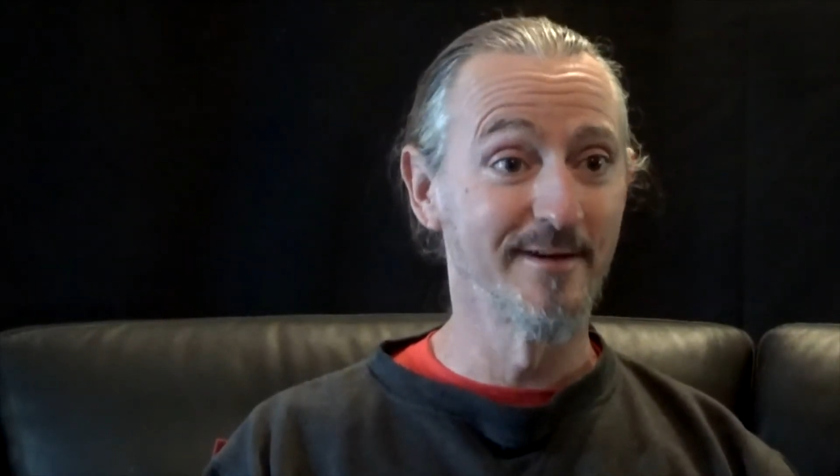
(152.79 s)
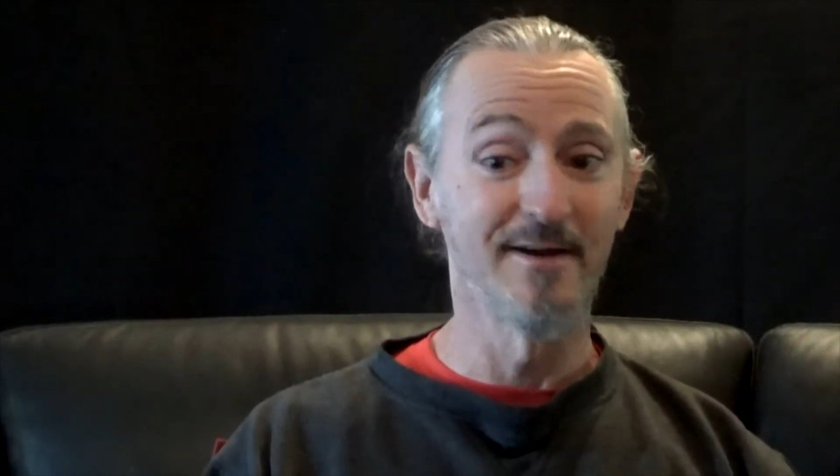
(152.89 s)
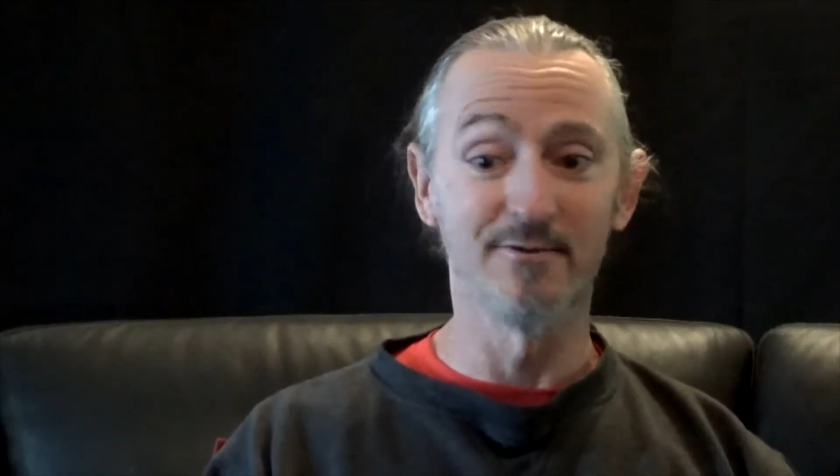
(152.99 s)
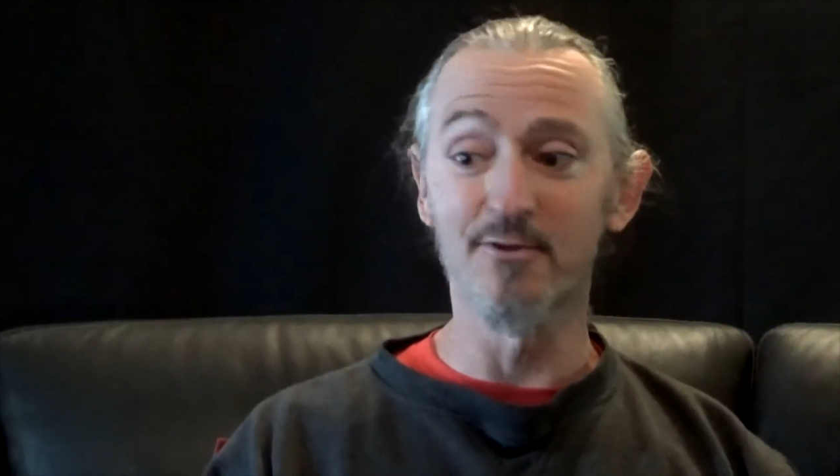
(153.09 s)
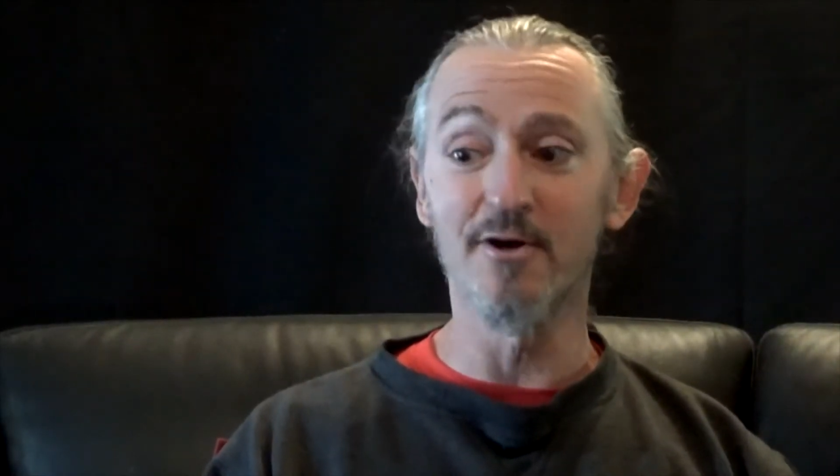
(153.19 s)

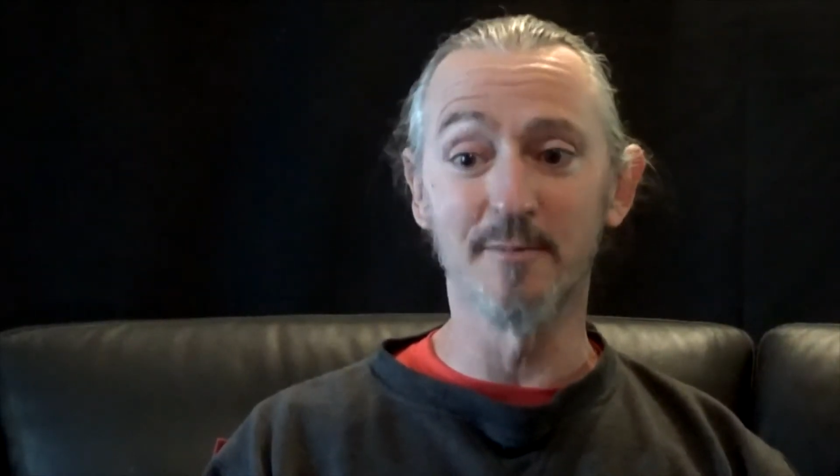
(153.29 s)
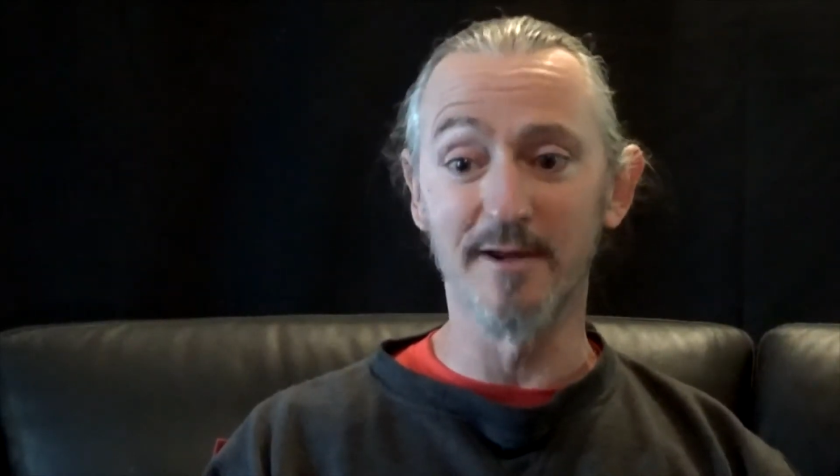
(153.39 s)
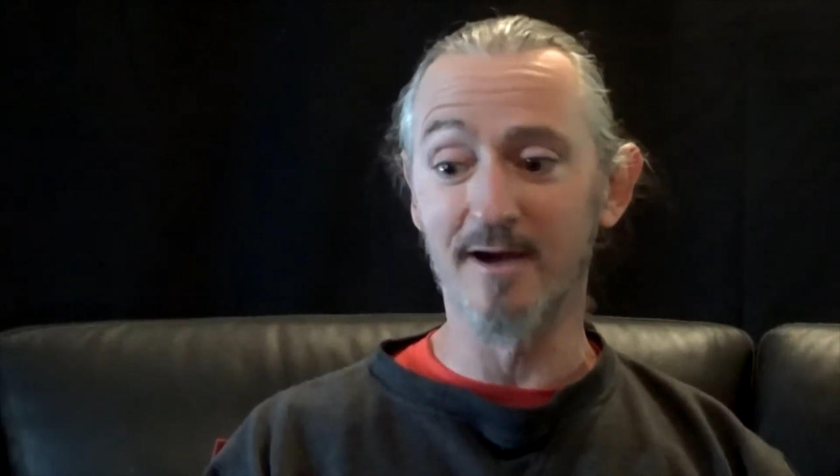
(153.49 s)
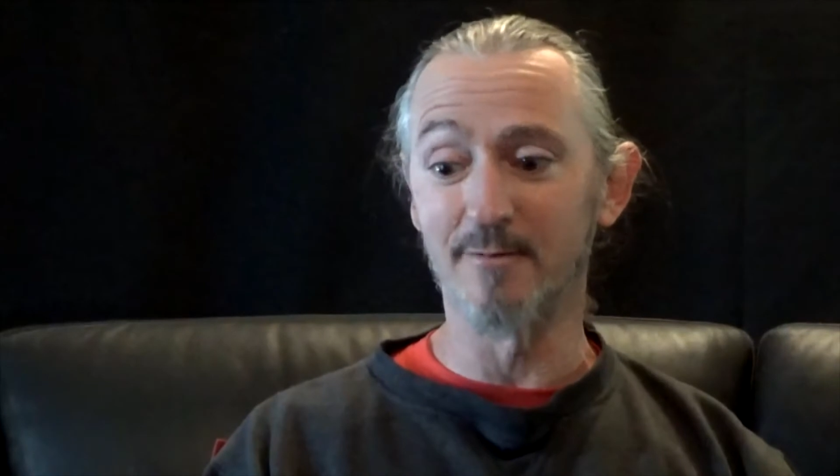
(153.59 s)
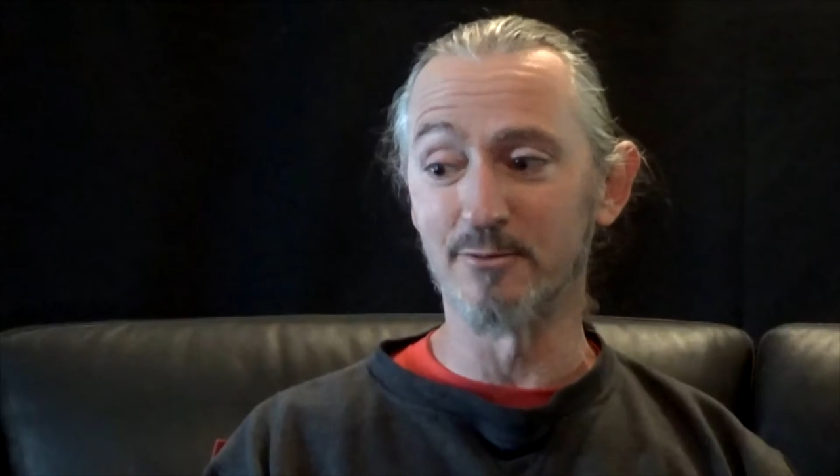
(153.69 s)
It's like
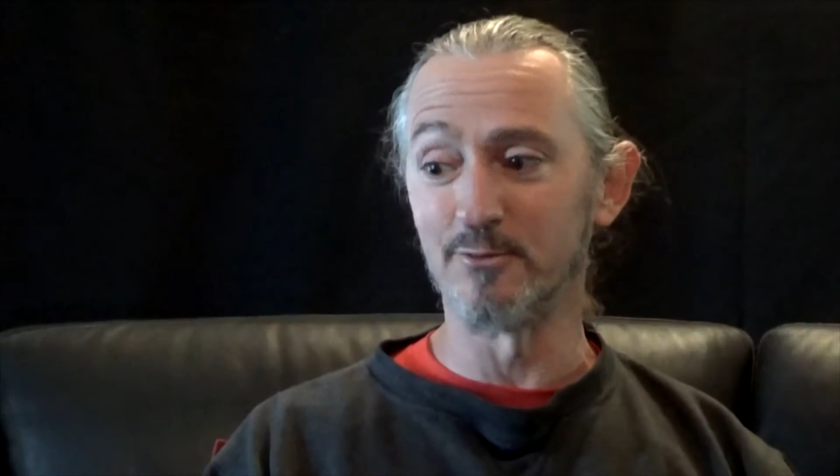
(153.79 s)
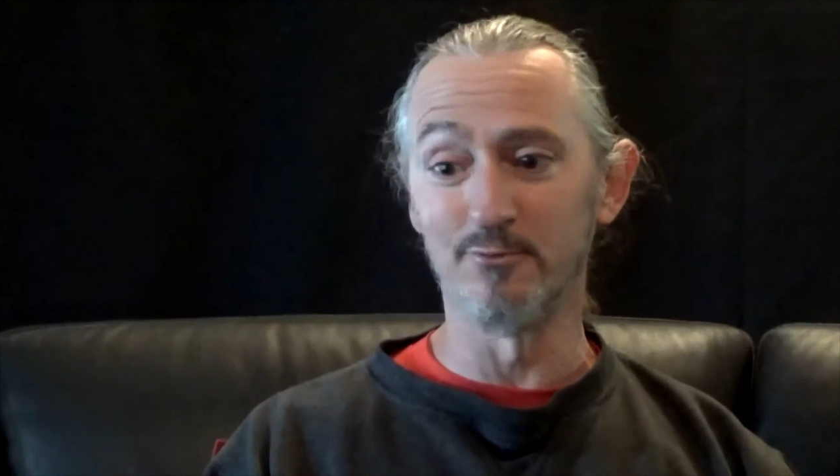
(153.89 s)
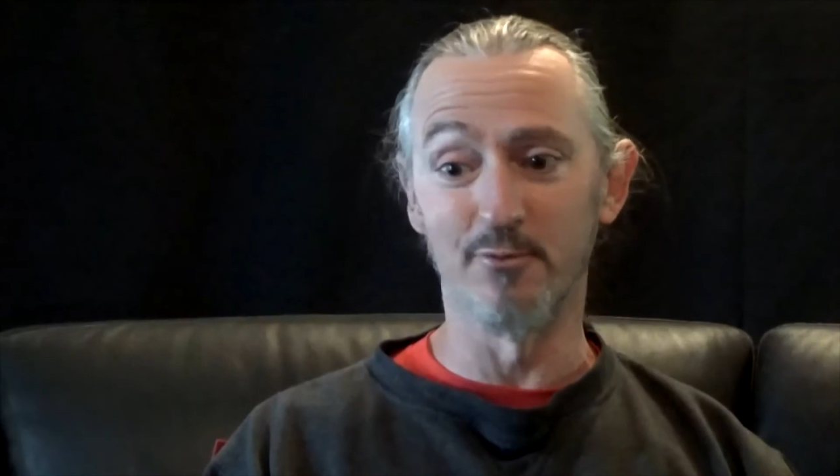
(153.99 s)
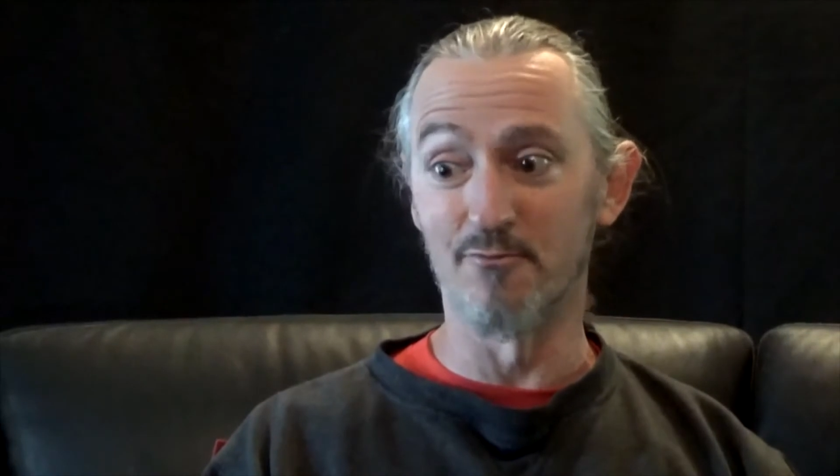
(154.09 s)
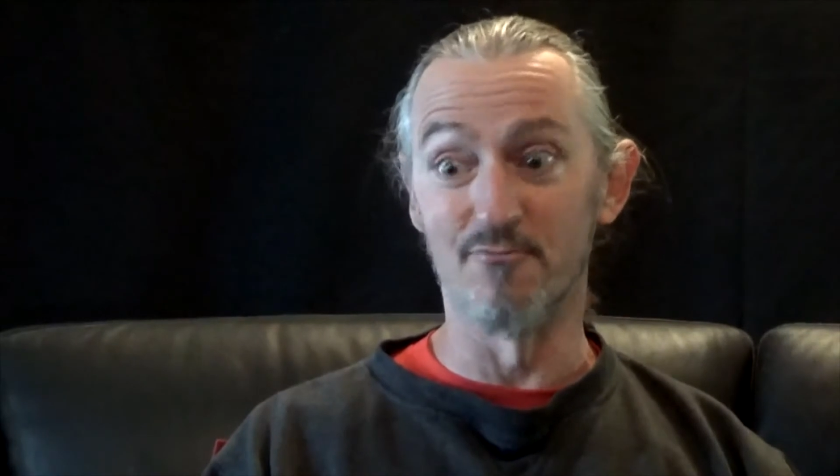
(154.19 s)
being able
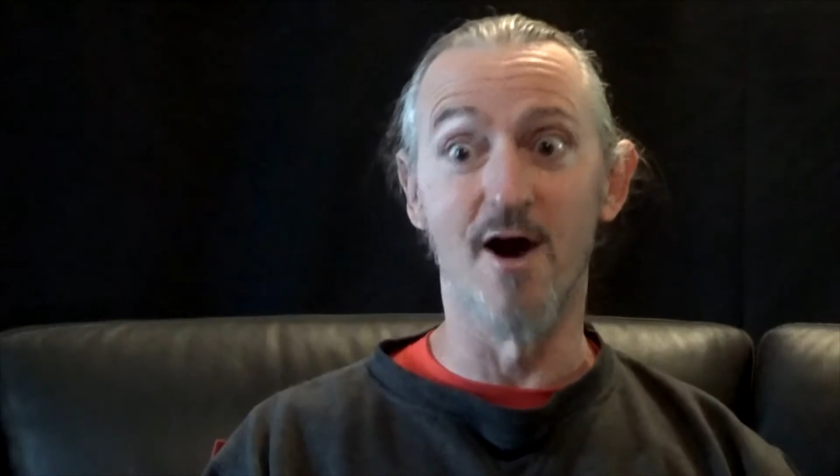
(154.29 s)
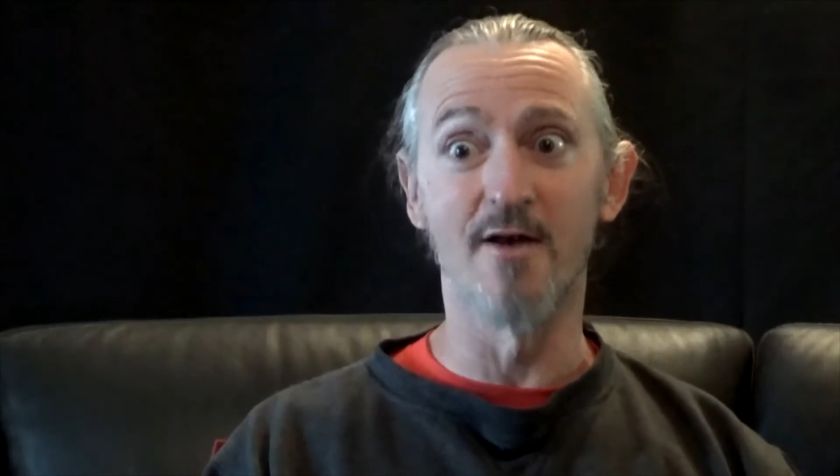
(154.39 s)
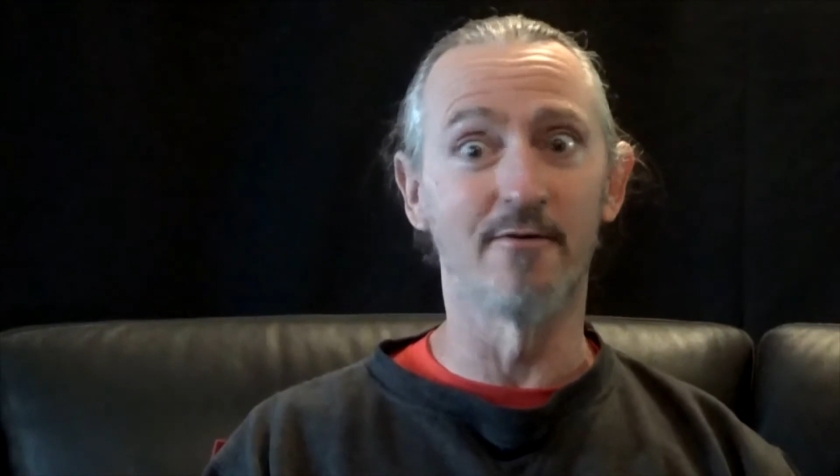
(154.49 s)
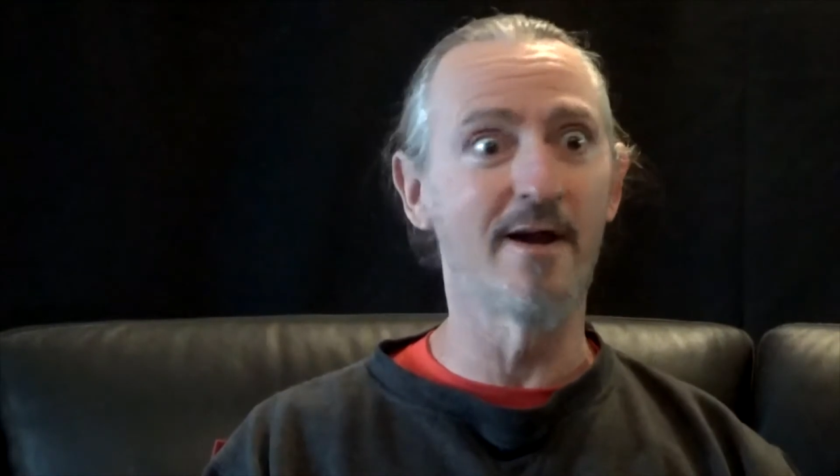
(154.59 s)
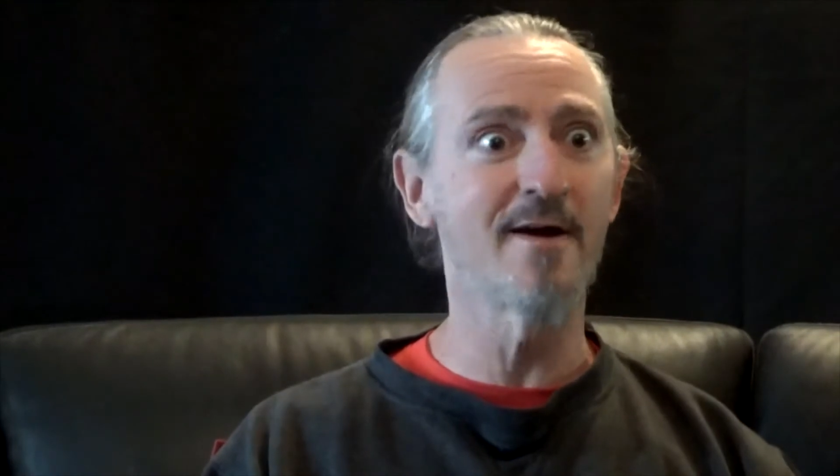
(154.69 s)
to run
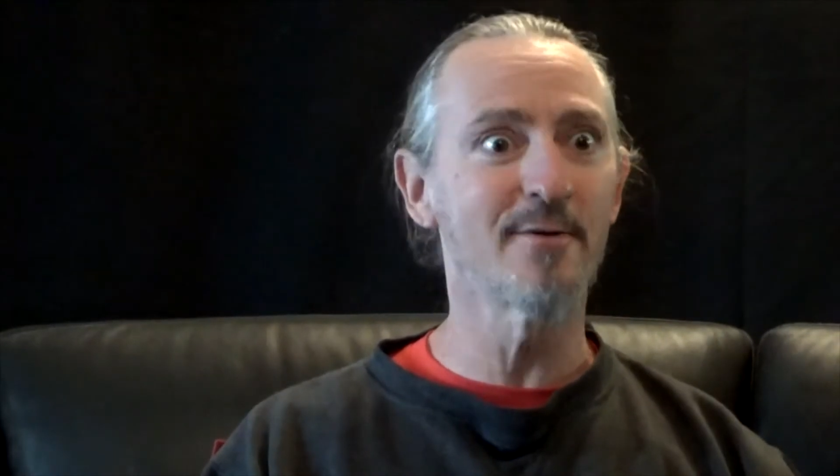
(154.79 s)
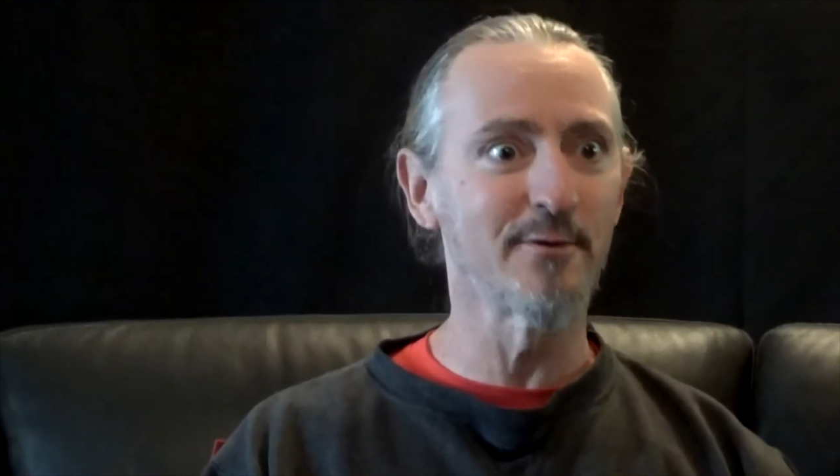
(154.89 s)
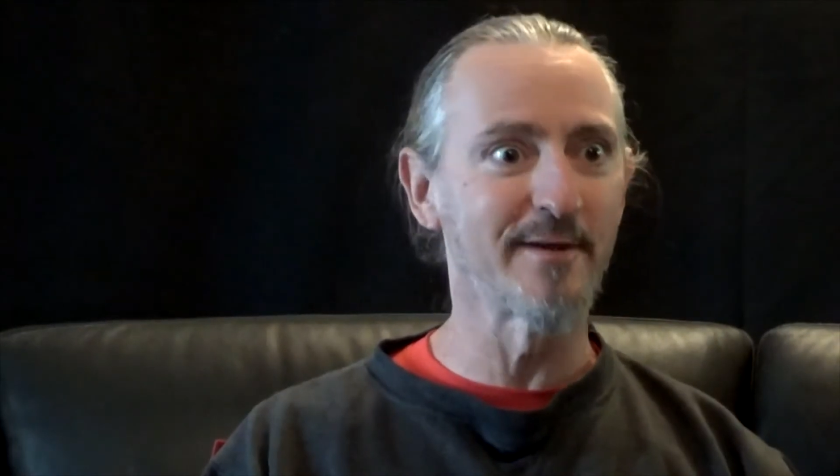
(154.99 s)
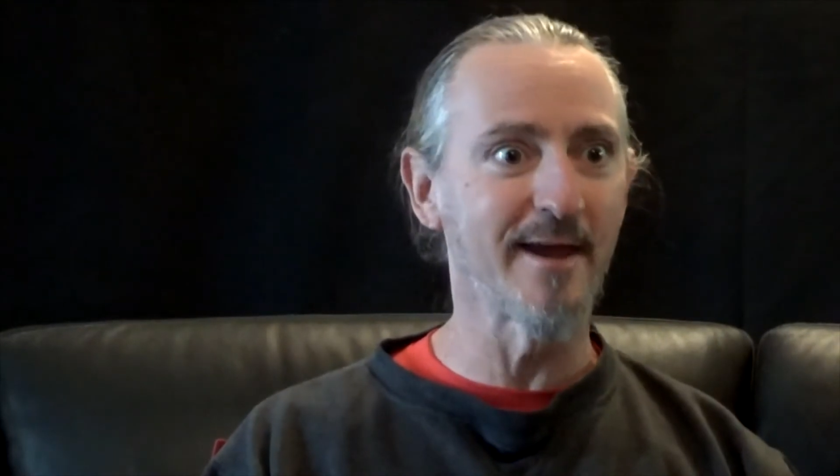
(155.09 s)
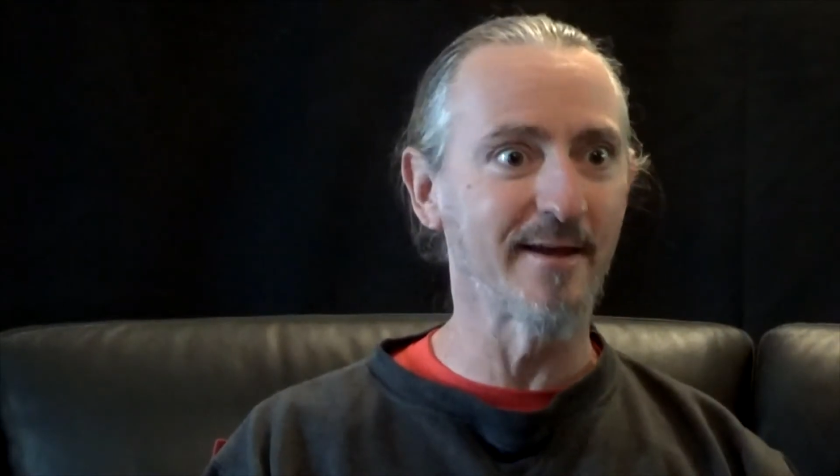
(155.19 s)
around
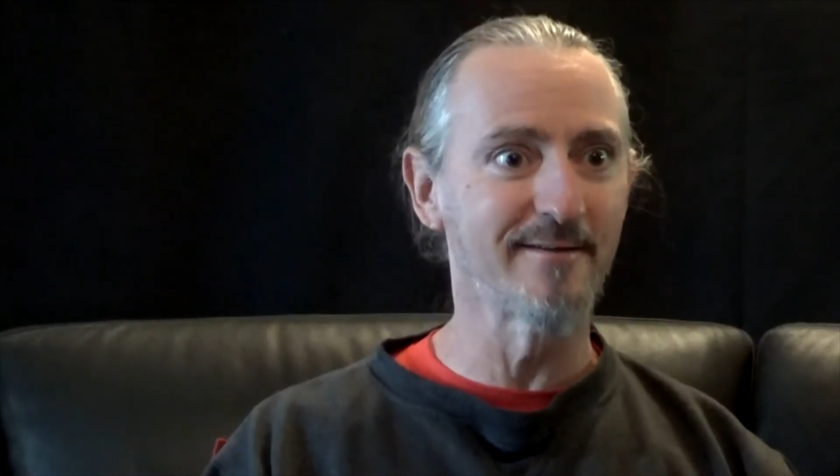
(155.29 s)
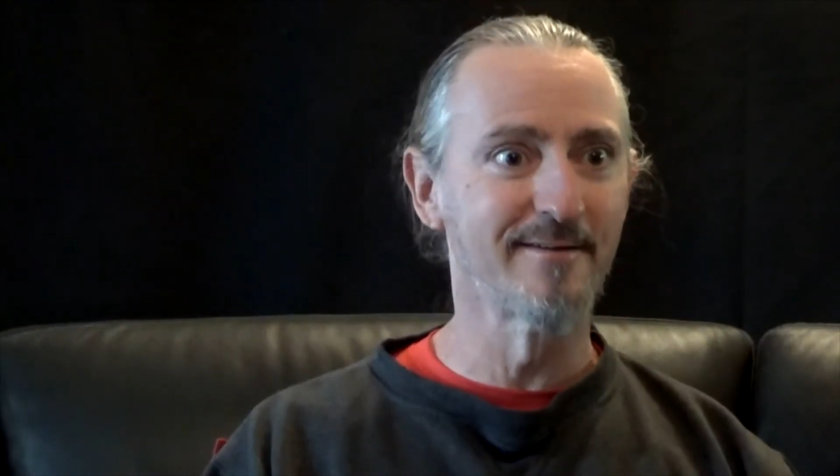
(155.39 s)
again.